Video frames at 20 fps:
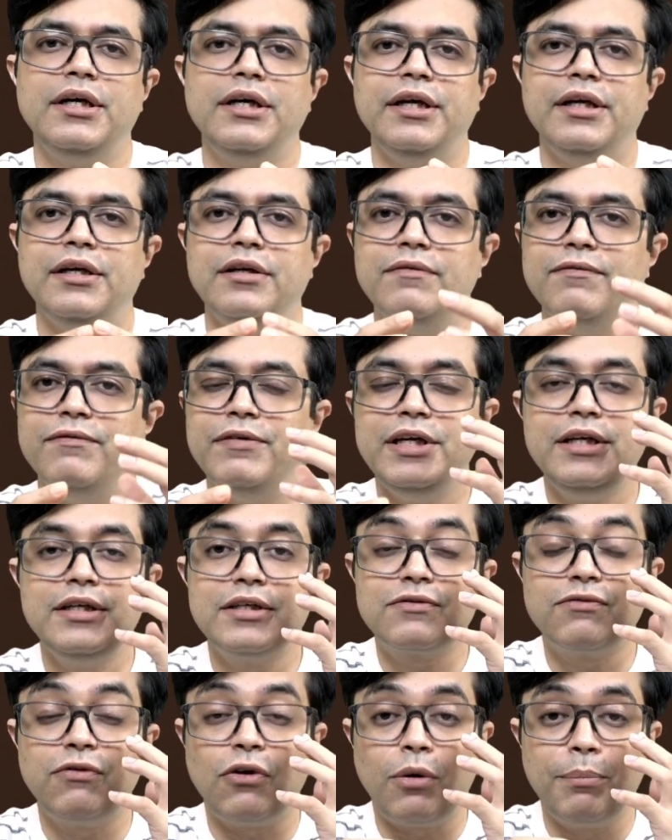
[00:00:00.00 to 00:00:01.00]
In
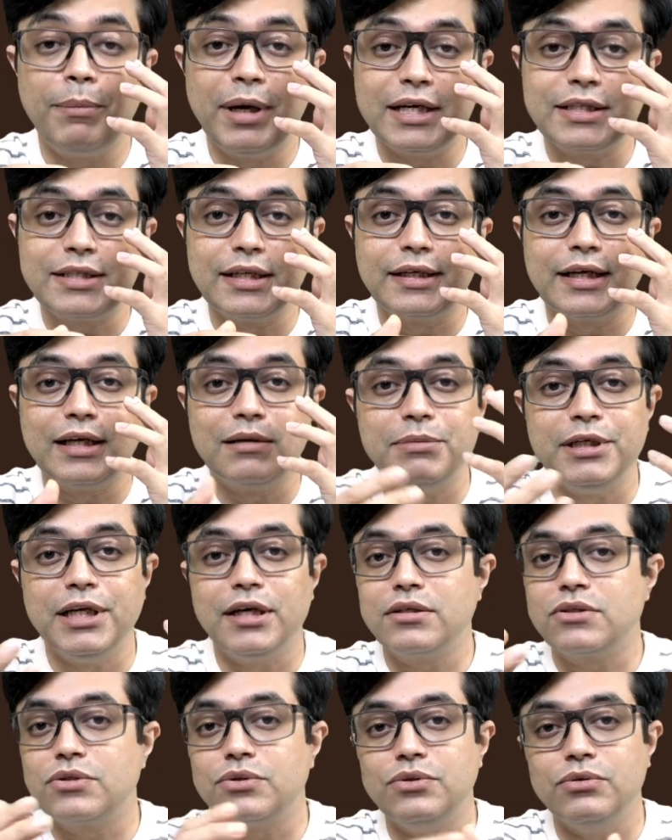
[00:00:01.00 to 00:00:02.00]
various formats, it can be
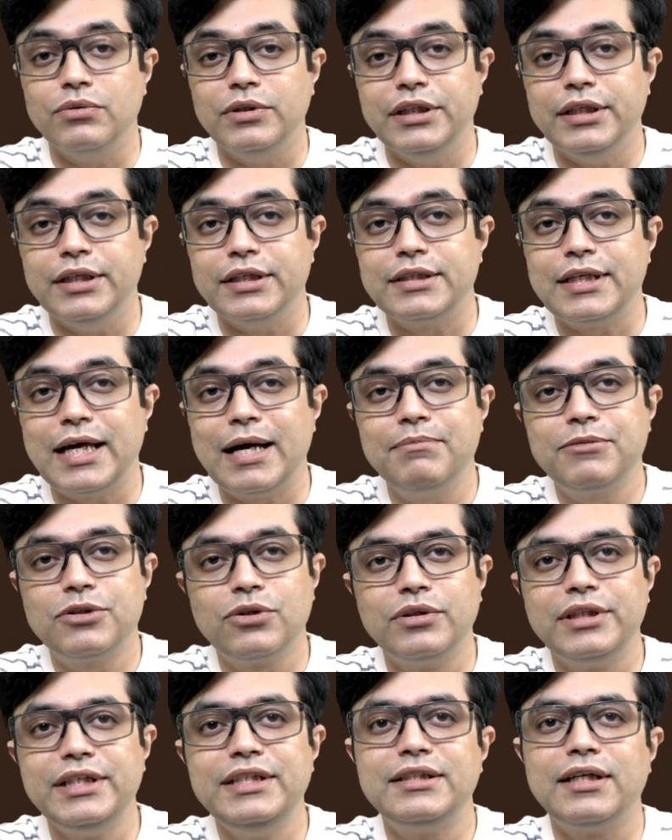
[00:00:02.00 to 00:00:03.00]
asked to you in the exam.
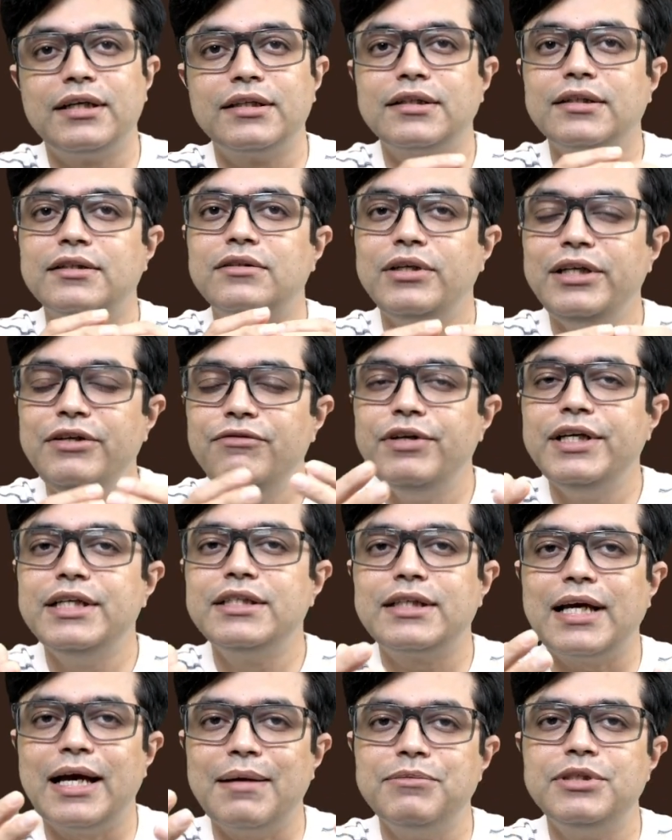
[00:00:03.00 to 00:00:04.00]
So these are the 3
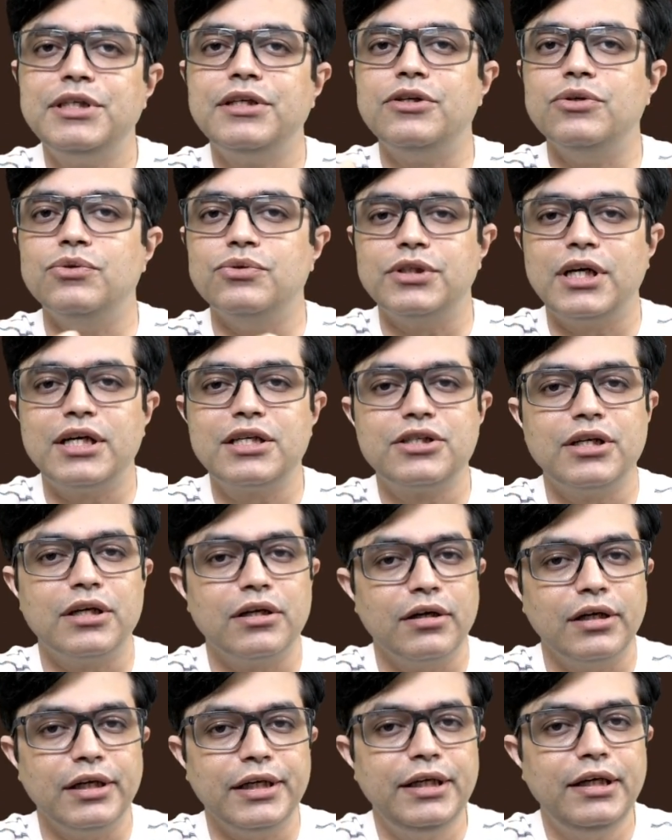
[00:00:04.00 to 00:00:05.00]
ways MCQs are
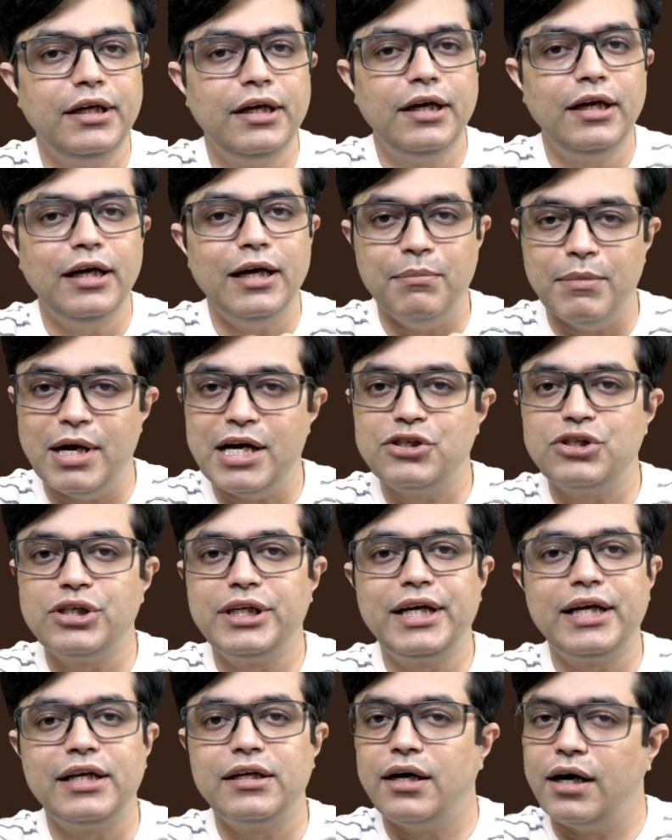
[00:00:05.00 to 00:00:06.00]
generally
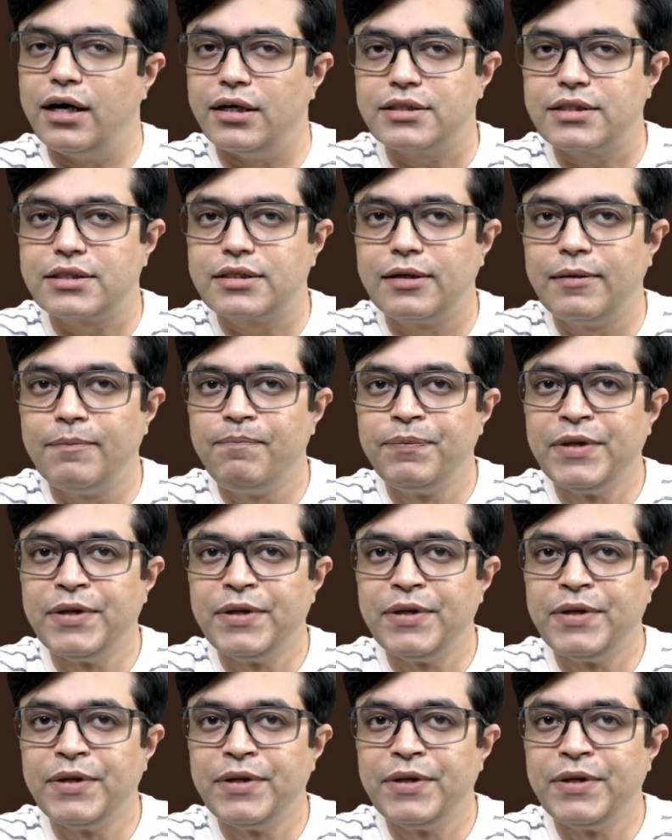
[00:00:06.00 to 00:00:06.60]
imagined and asked.